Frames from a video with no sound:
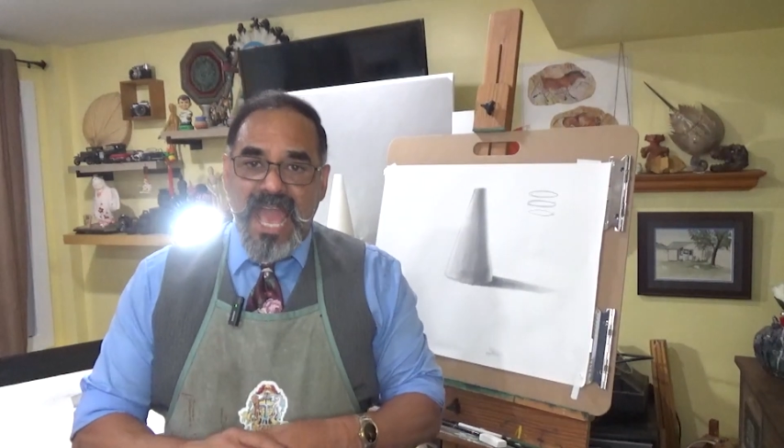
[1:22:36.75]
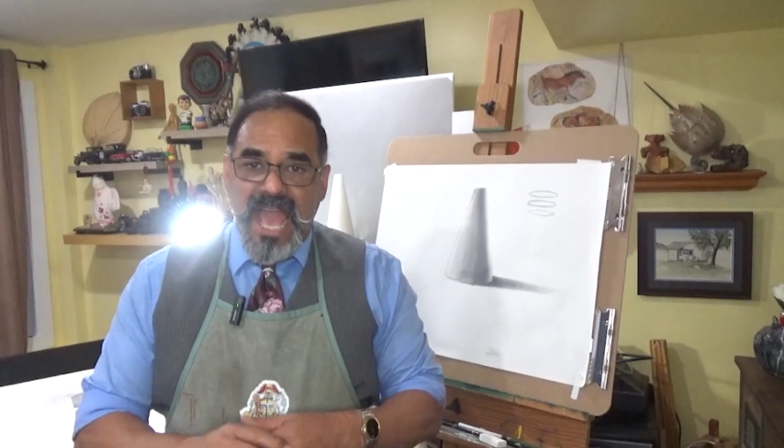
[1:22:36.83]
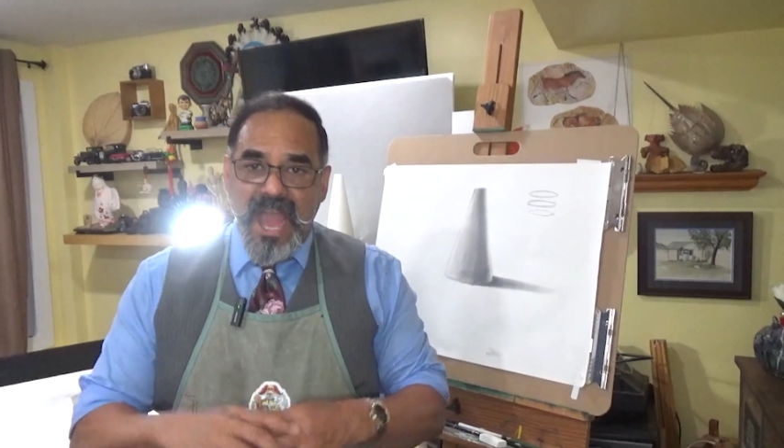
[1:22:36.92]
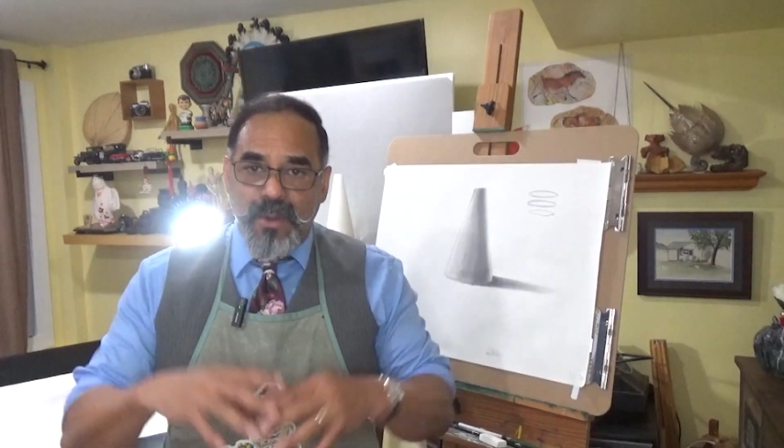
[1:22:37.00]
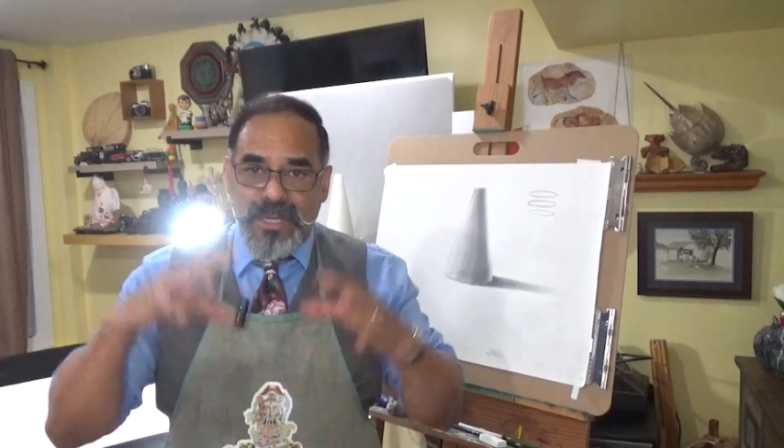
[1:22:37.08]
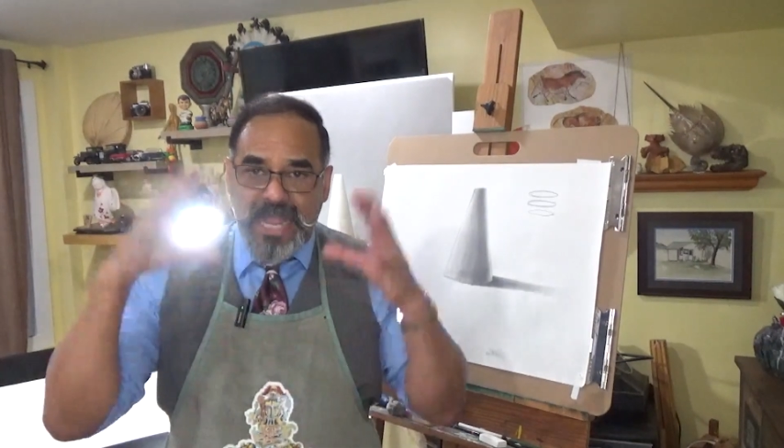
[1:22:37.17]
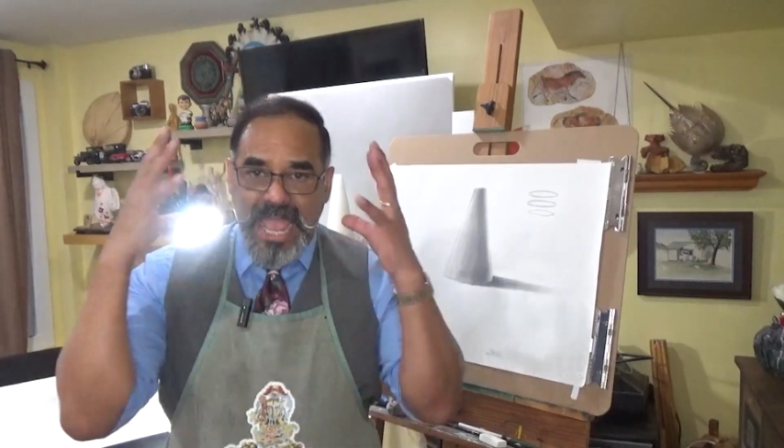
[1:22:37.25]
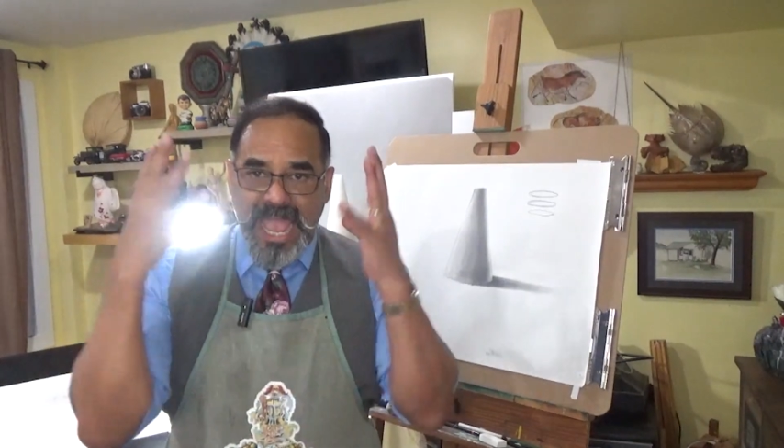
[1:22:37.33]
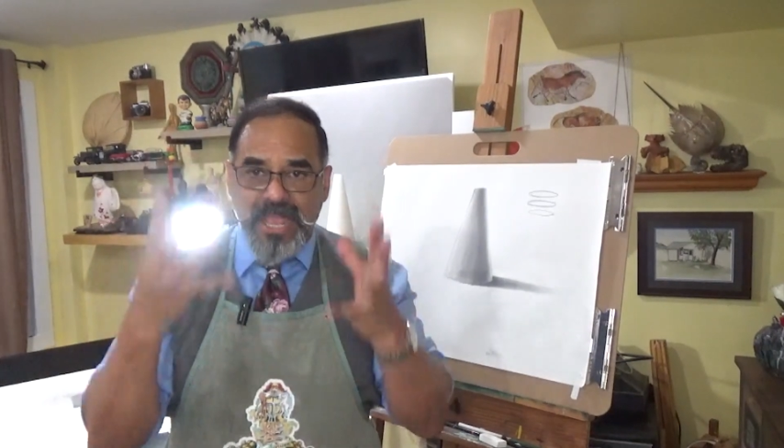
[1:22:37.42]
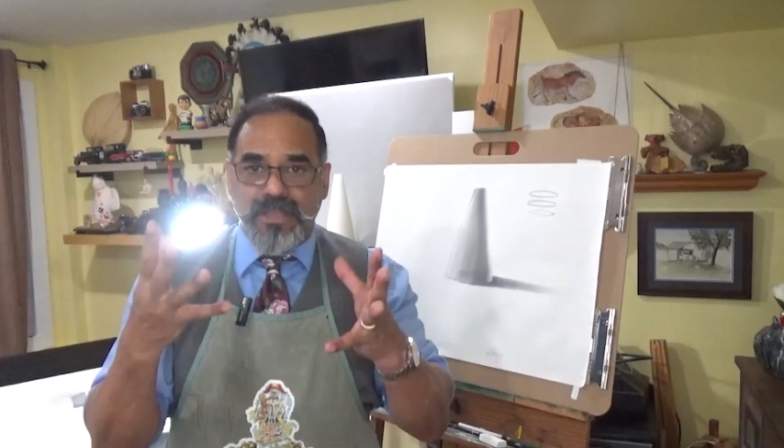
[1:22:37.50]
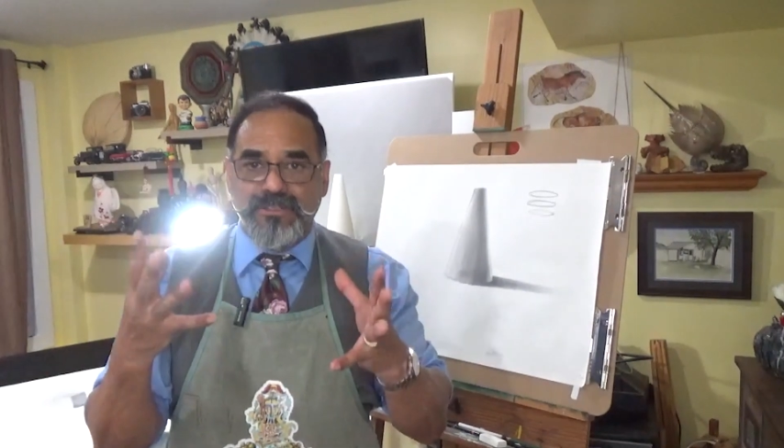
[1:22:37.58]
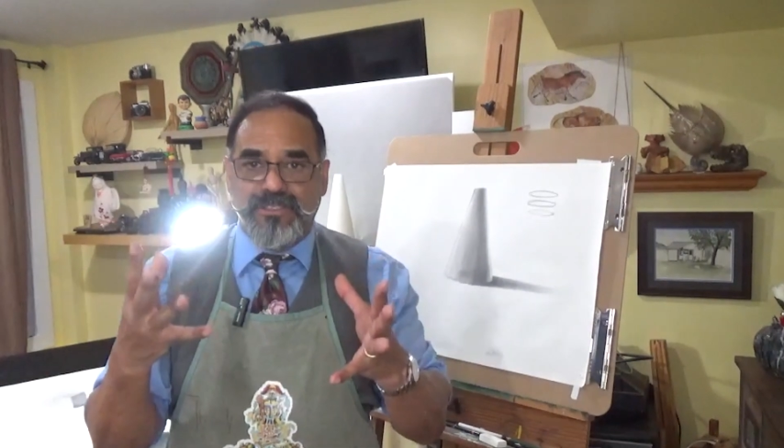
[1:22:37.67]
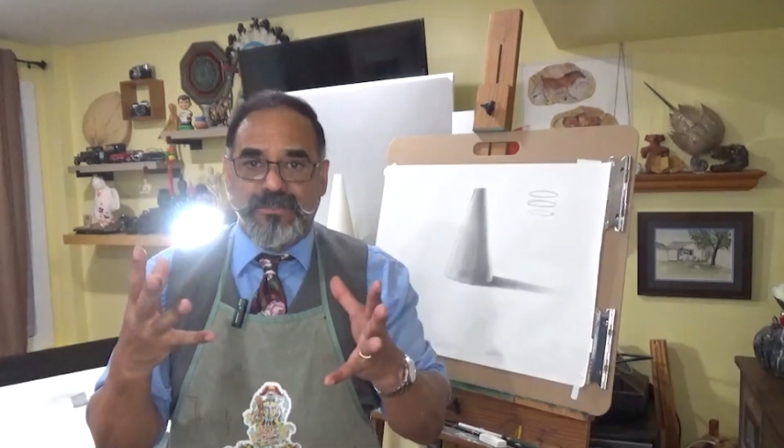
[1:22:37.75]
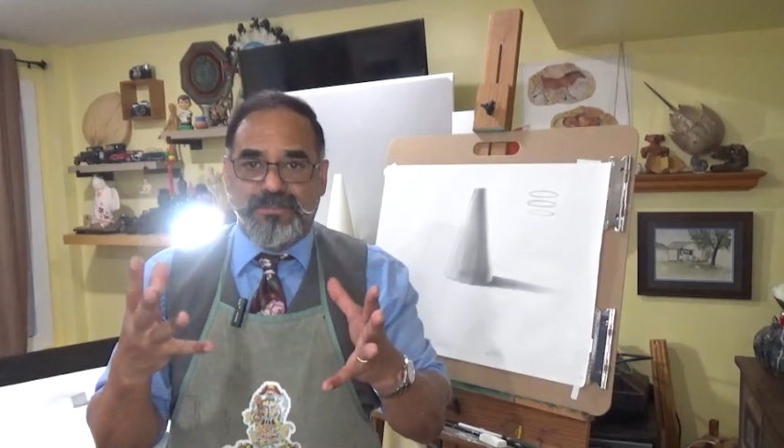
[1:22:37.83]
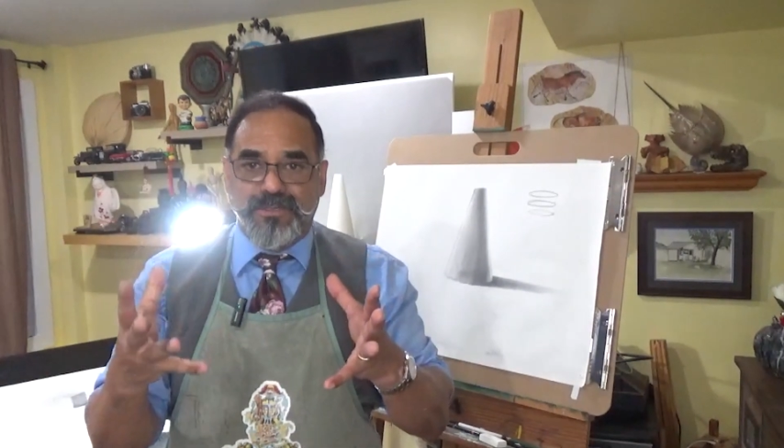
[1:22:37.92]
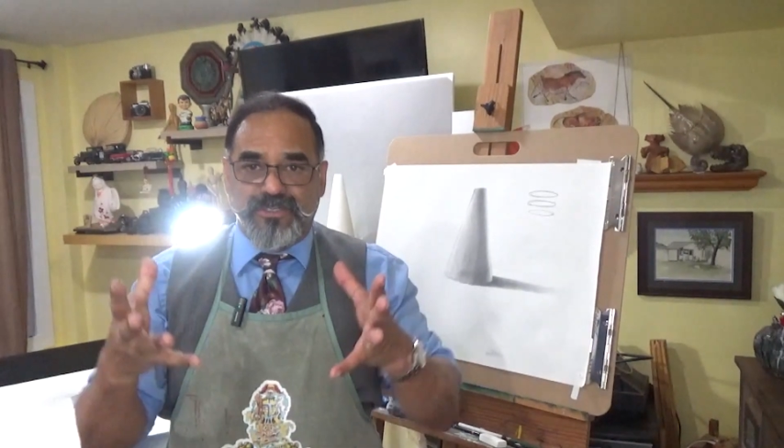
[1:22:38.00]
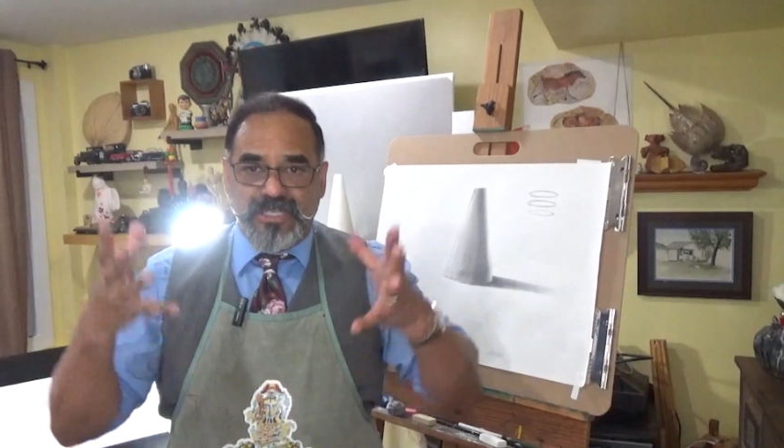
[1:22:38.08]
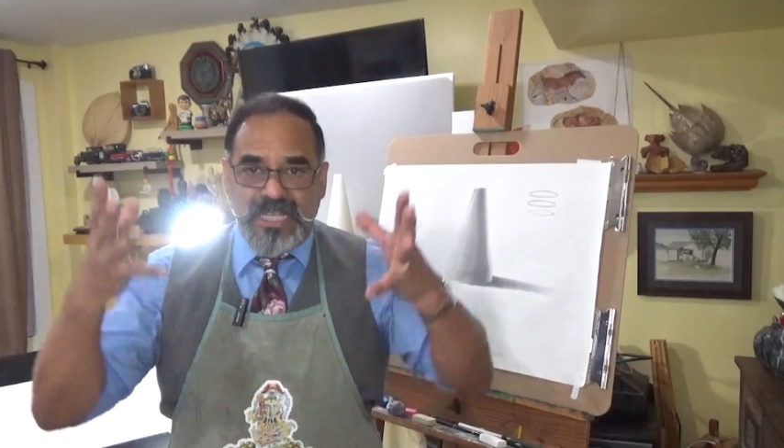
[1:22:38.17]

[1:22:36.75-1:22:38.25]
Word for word: how it anchors the person.